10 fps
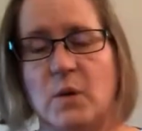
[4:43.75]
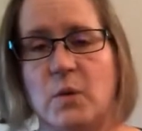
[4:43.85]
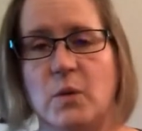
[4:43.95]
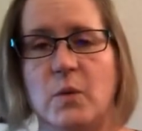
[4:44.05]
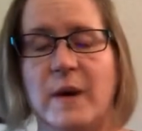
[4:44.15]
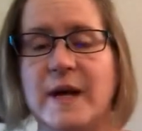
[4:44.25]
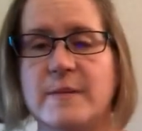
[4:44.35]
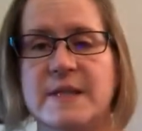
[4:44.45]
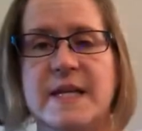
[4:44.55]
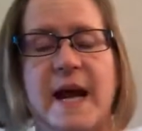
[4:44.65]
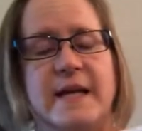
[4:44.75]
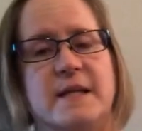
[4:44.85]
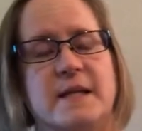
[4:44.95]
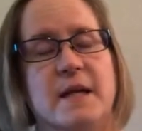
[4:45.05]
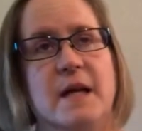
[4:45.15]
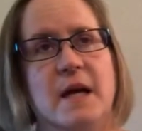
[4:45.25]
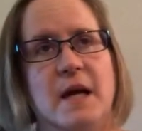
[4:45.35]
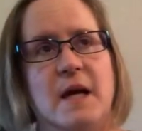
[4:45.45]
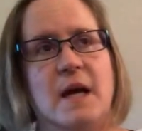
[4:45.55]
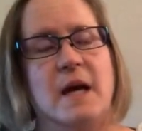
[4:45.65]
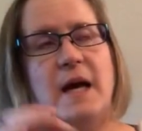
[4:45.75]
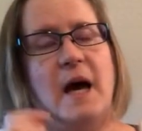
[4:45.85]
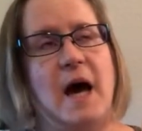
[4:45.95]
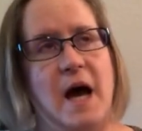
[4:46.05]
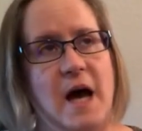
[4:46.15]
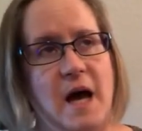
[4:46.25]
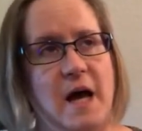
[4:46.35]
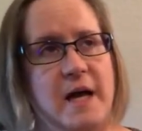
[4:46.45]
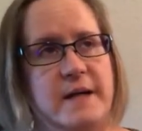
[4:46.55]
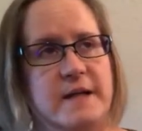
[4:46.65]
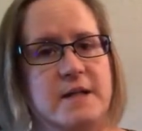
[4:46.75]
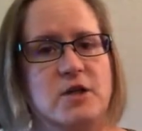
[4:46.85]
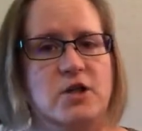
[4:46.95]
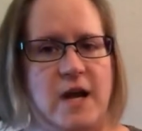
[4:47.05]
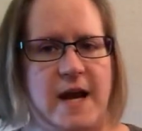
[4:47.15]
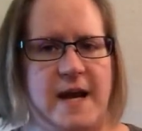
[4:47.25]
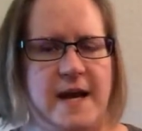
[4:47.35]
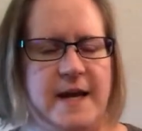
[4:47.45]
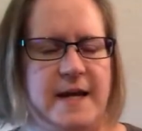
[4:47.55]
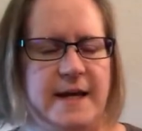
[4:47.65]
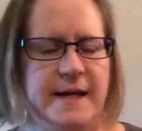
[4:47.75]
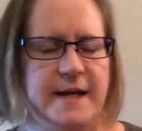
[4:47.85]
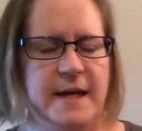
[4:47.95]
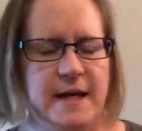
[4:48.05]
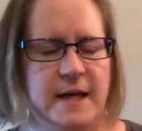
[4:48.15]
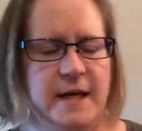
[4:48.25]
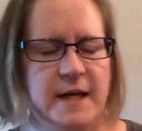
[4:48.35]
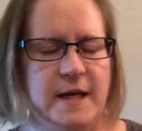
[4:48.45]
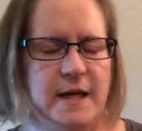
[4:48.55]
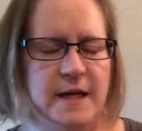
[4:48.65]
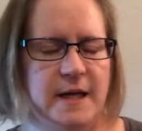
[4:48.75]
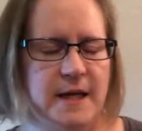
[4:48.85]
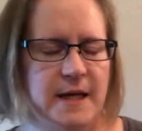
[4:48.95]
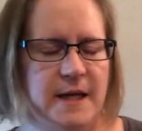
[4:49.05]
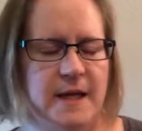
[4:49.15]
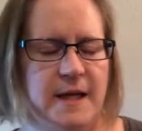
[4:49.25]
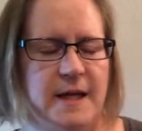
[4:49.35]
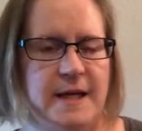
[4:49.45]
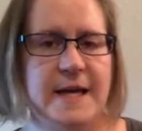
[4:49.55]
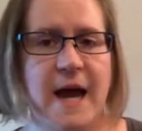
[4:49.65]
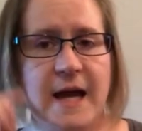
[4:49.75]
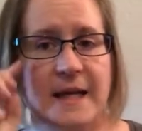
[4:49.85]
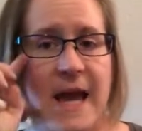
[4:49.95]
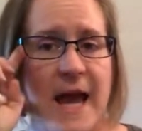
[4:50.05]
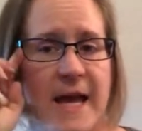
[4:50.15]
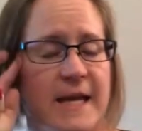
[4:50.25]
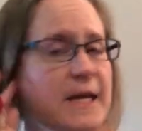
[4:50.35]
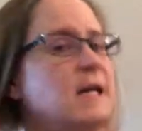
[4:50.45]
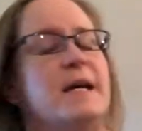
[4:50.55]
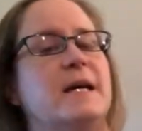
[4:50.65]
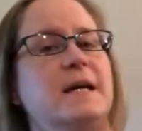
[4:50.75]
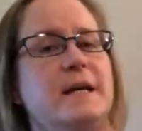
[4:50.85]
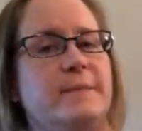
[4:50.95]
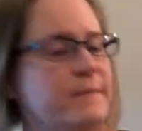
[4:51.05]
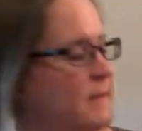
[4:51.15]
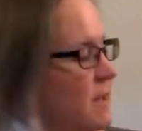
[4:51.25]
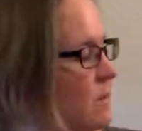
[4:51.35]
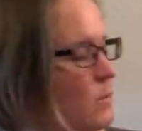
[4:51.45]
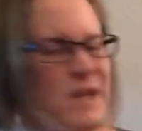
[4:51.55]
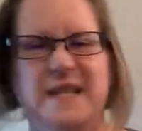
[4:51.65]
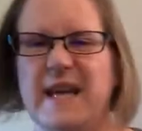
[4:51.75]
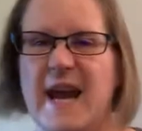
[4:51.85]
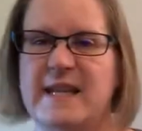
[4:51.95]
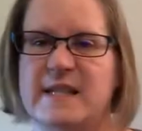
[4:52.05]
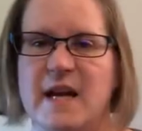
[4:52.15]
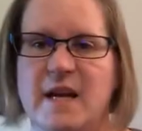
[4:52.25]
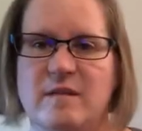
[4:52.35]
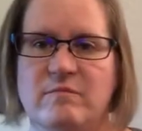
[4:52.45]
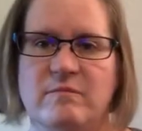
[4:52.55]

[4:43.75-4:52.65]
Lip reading: Ooh, what comes next? I, J. Yeah, K. What does K say?